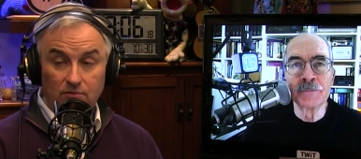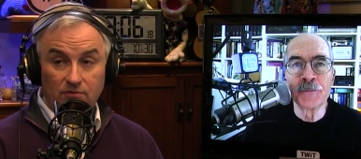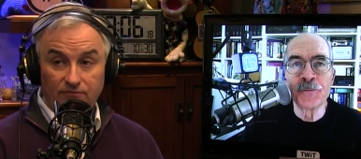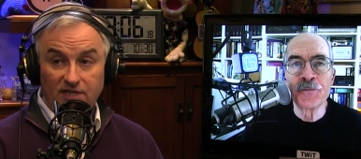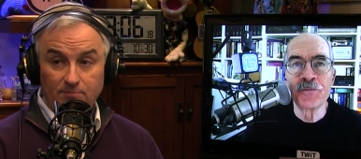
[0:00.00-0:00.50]

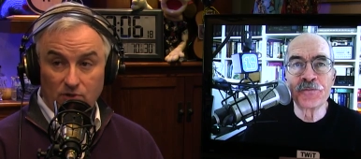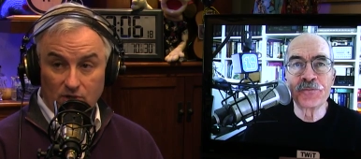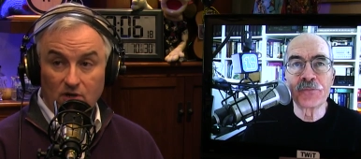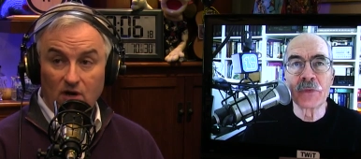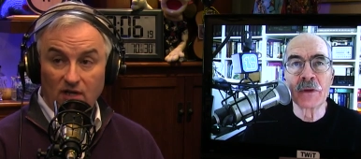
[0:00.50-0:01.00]
Speaker 1: Google and Facebook,
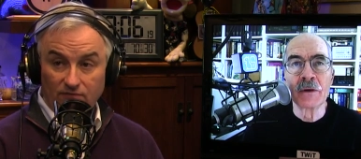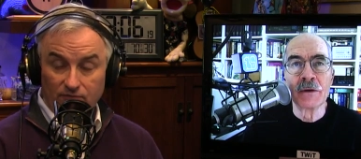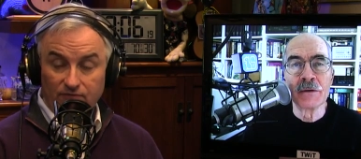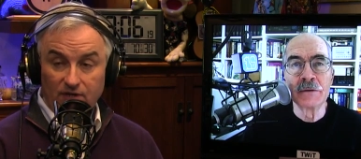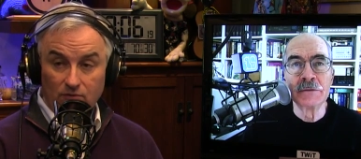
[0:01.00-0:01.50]
are calling
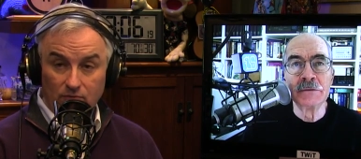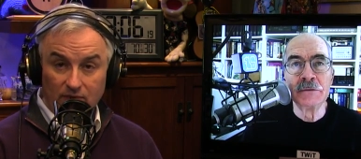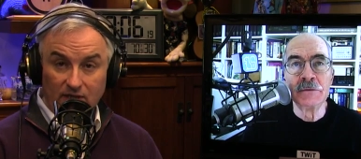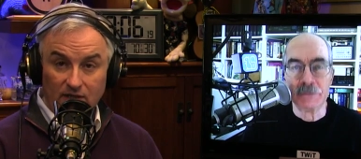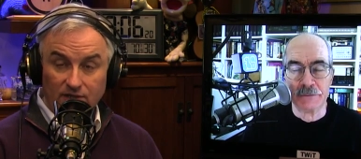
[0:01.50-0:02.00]
for federal
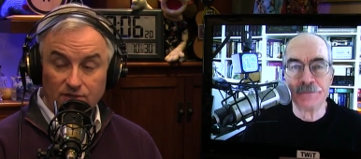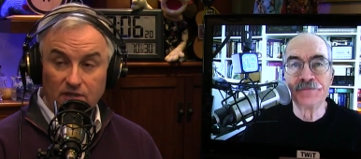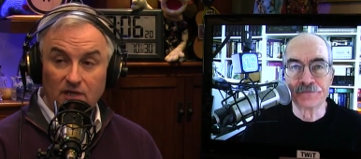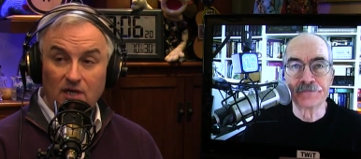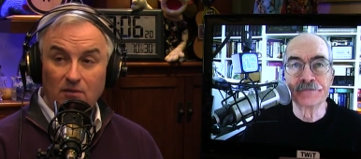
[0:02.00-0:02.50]

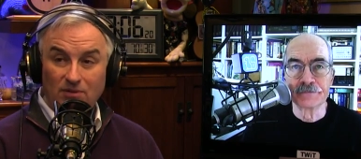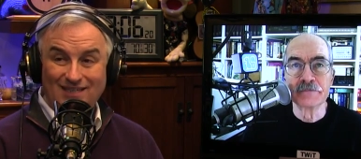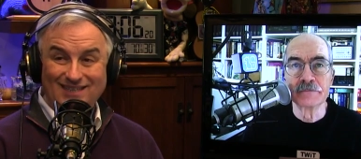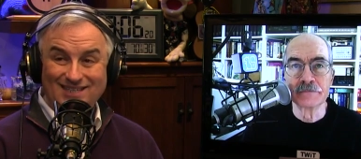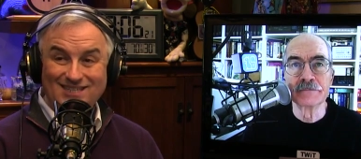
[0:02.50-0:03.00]
regulation, but
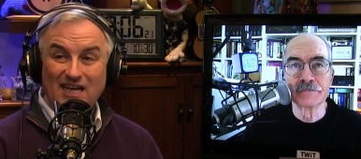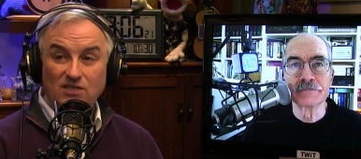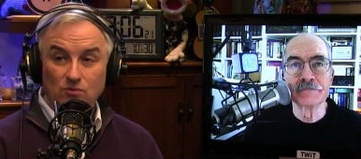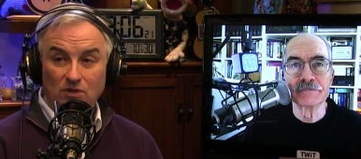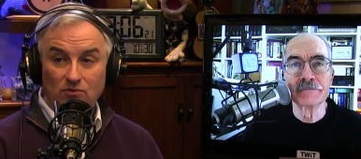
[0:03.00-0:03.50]
that the
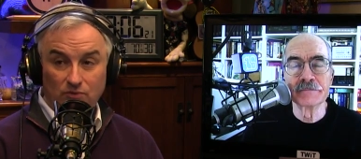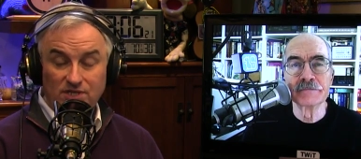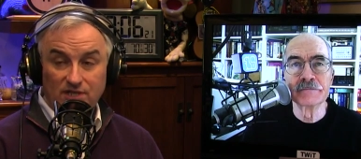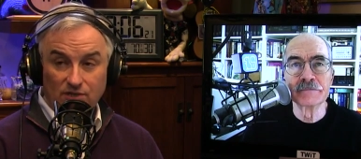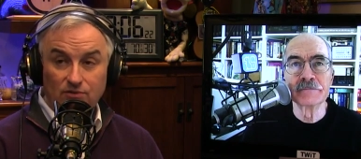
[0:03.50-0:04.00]
states will. The
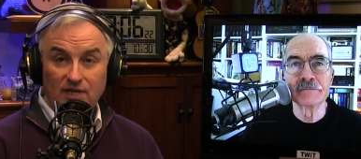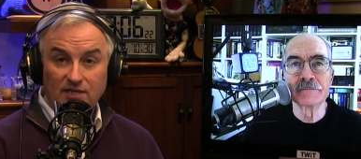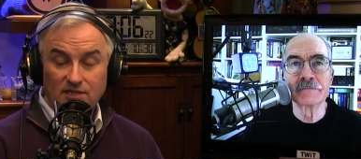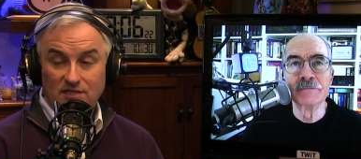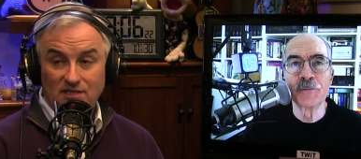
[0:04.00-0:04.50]
reason they do that
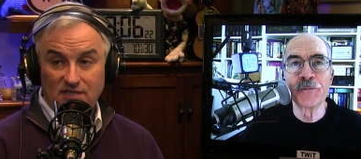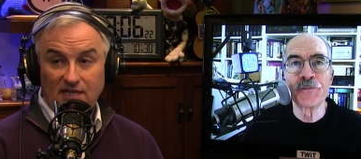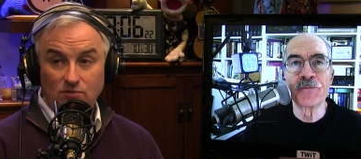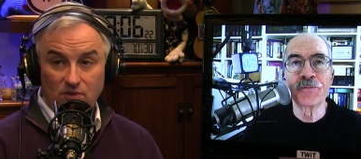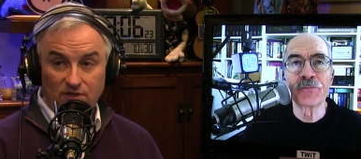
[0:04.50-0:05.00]
is because the
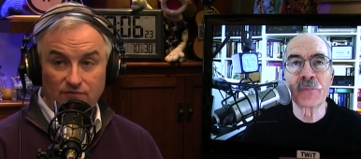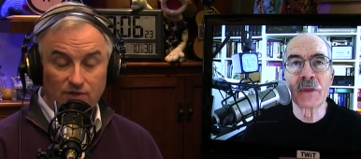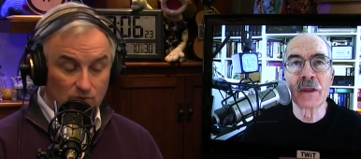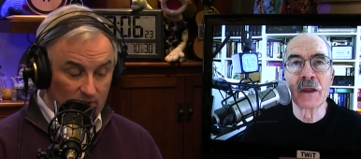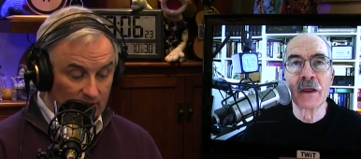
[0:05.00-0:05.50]
states will
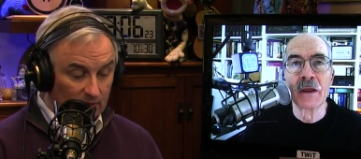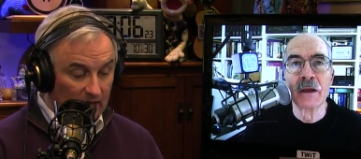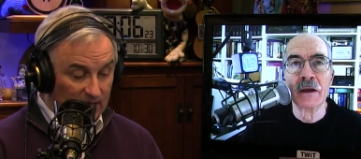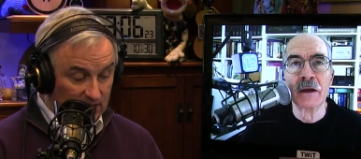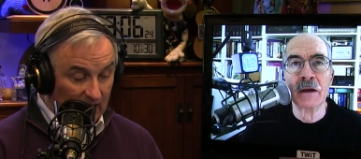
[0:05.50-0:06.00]
individually,
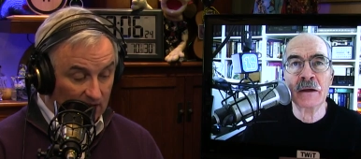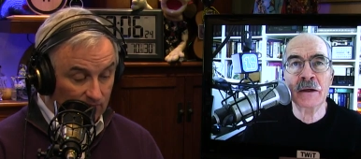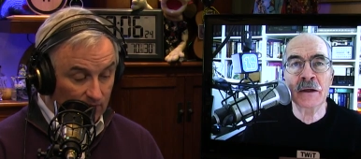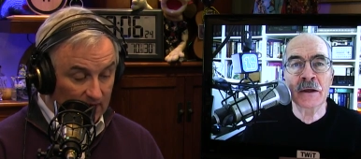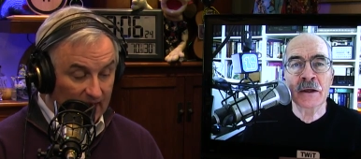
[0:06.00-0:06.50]
as
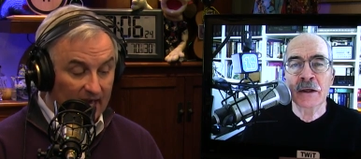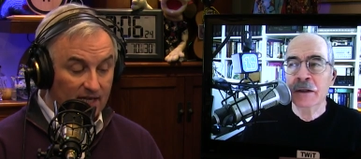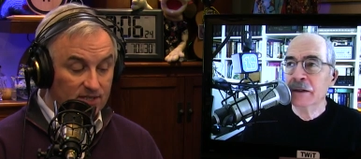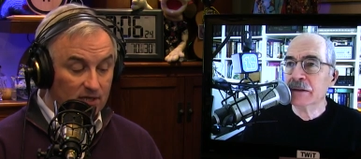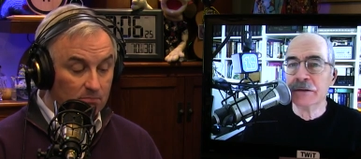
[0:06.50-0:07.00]
California
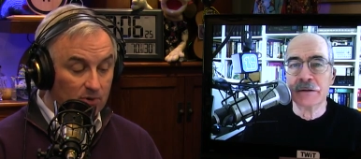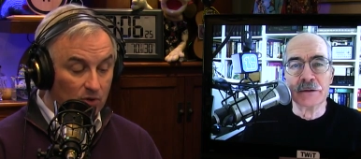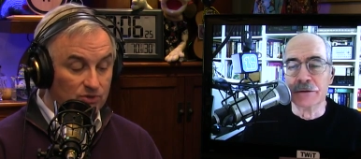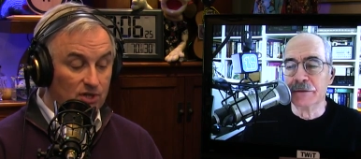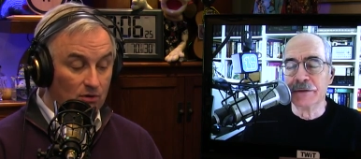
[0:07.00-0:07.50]
has,
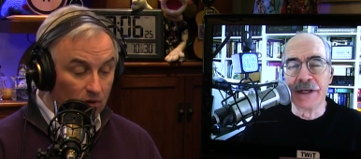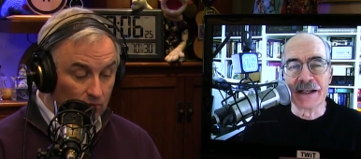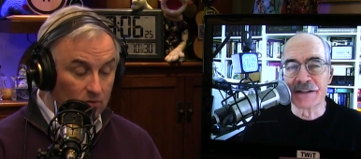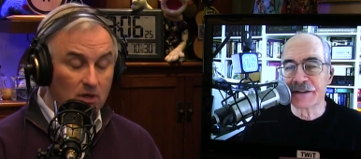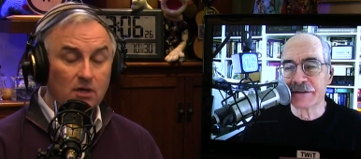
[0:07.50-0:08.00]
impose Ooh, their yes.
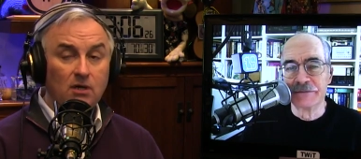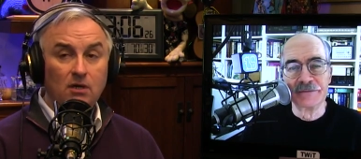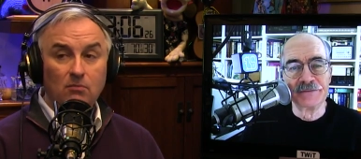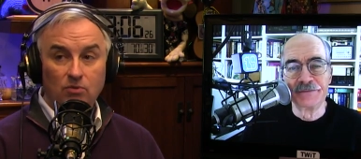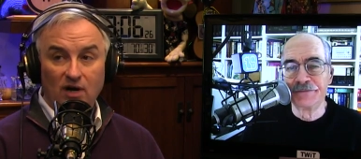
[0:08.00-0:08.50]
own
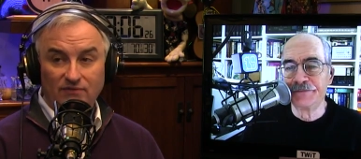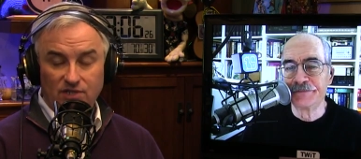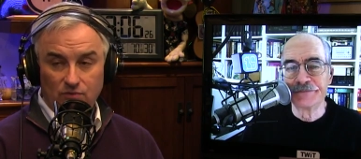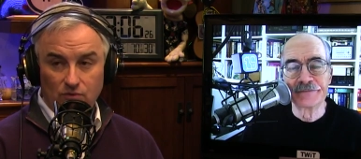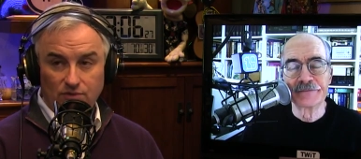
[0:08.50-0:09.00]

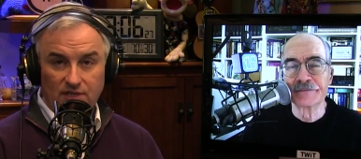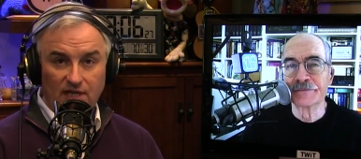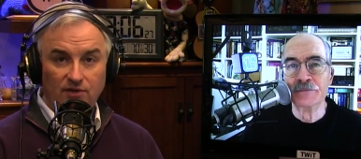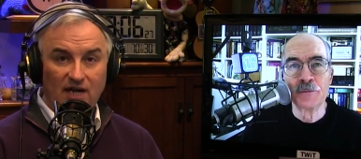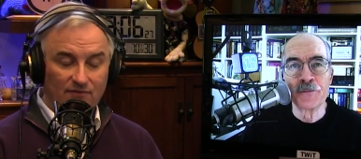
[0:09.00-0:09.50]
privacy rules, and
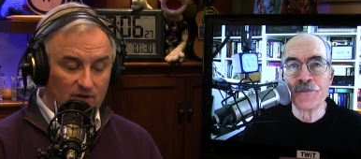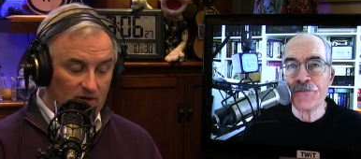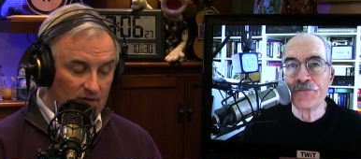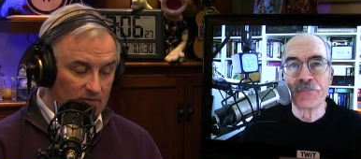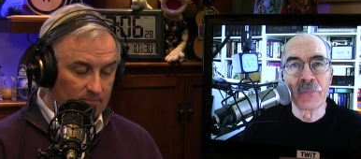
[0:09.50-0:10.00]
then you have
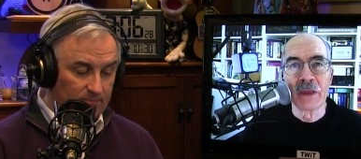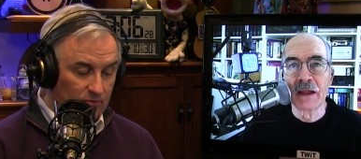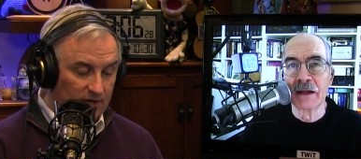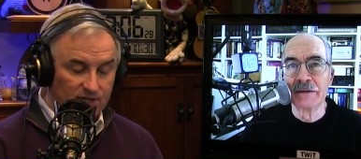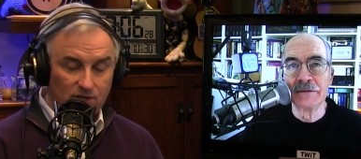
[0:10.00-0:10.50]
a
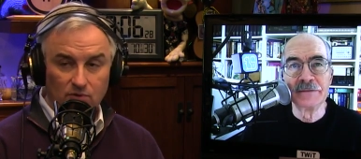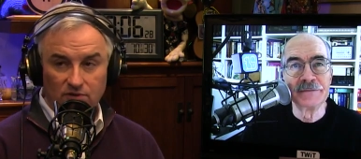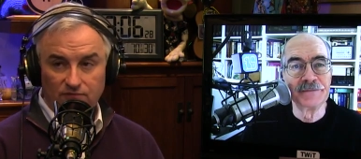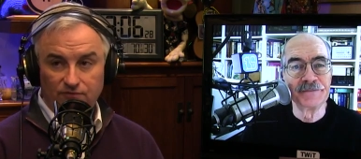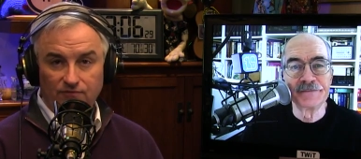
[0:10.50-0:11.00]
crazy
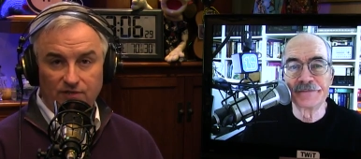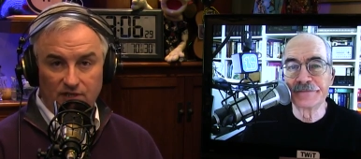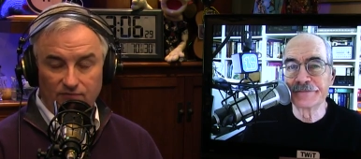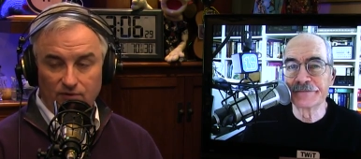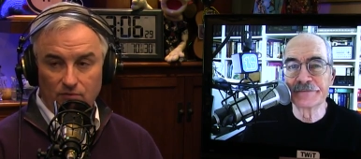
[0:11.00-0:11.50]
quilt of 50
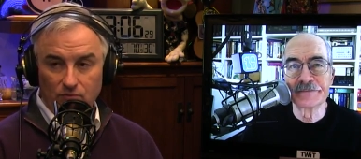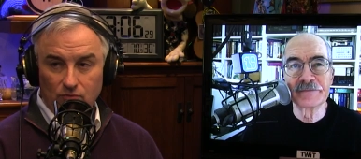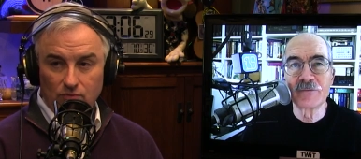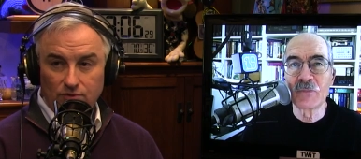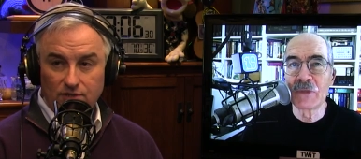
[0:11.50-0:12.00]
different
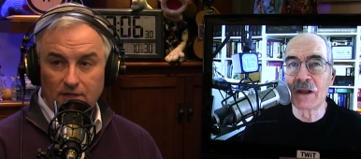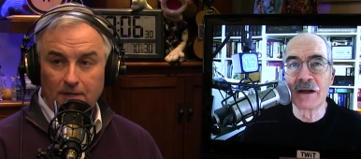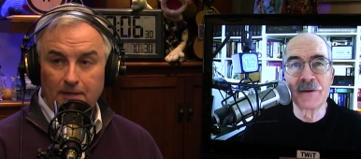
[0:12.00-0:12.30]
rules